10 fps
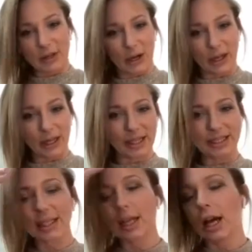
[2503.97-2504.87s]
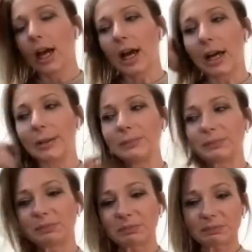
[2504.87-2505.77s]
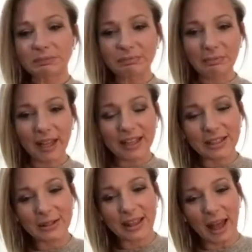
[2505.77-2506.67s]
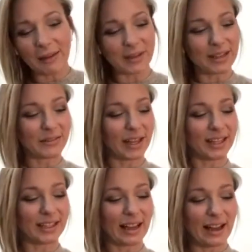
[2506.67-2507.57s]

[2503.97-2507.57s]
Holland and doing that. But even